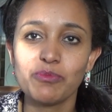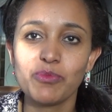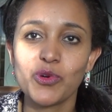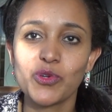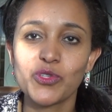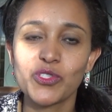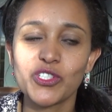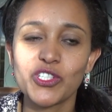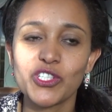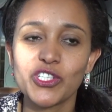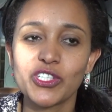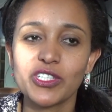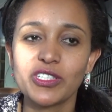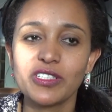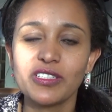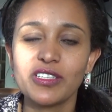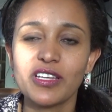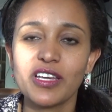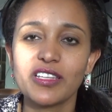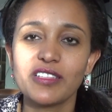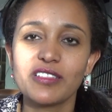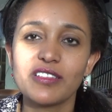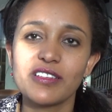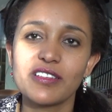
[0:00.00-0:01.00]
position,
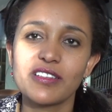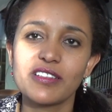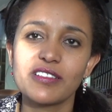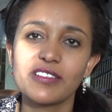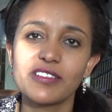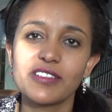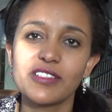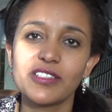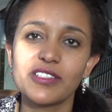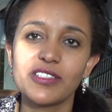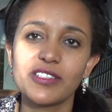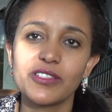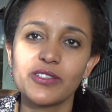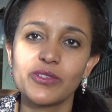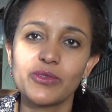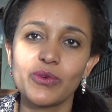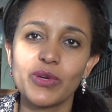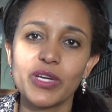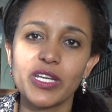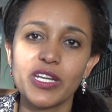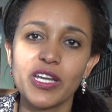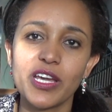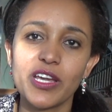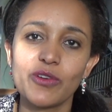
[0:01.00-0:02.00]
I think
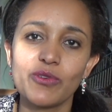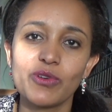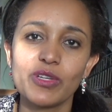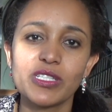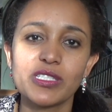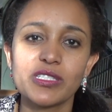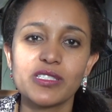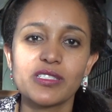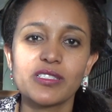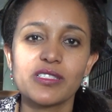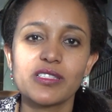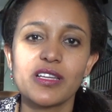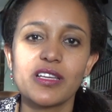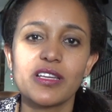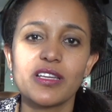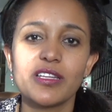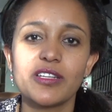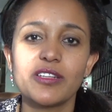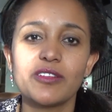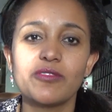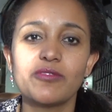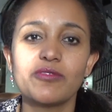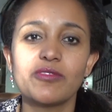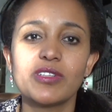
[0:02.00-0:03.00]
when I was
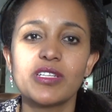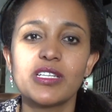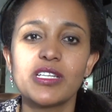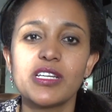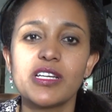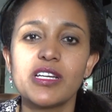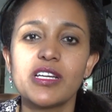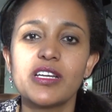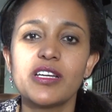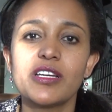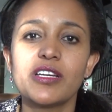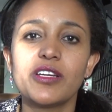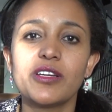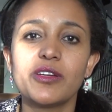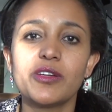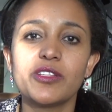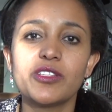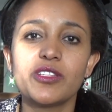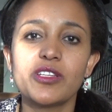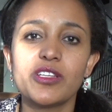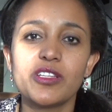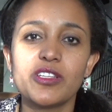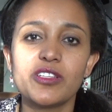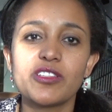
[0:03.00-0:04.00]

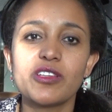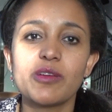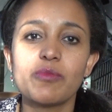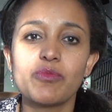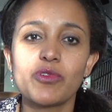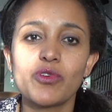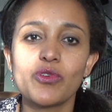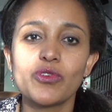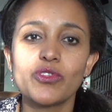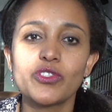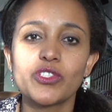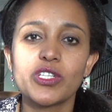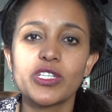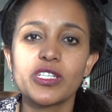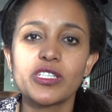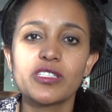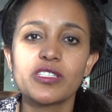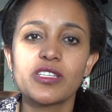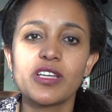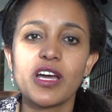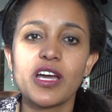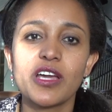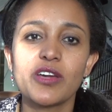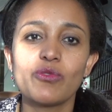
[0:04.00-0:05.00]
in the project,
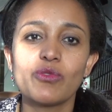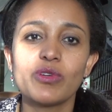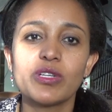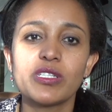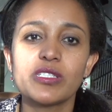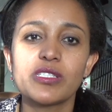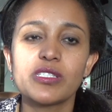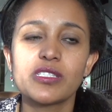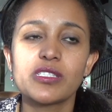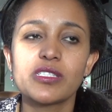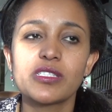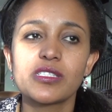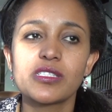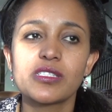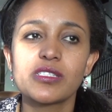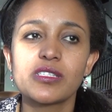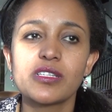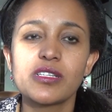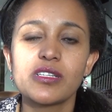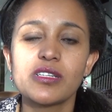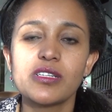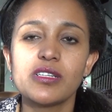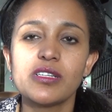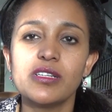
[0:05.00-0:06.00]
I was
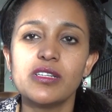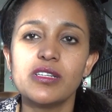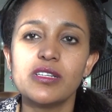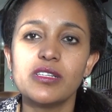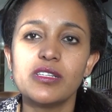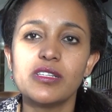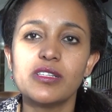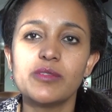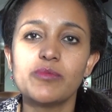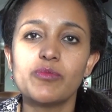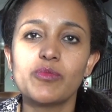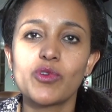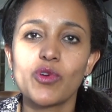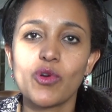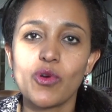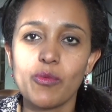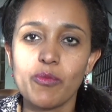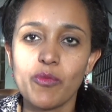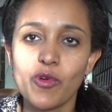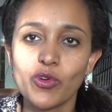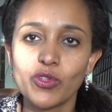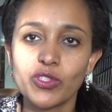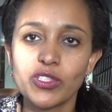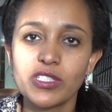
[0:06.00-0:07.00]

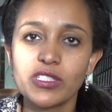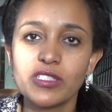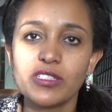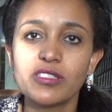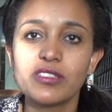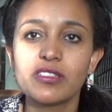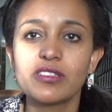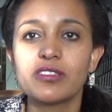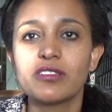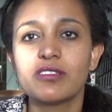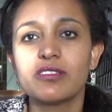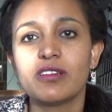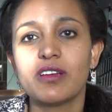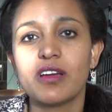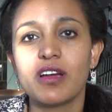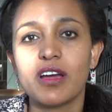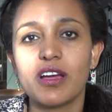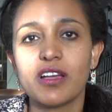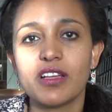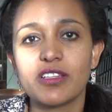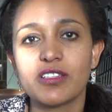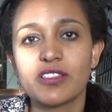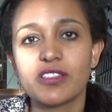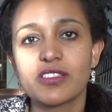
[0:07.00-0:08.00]
promoted
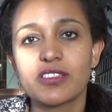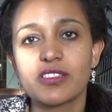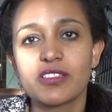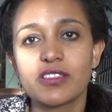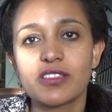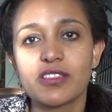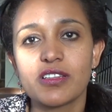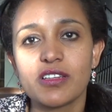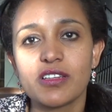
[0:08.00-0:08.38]
as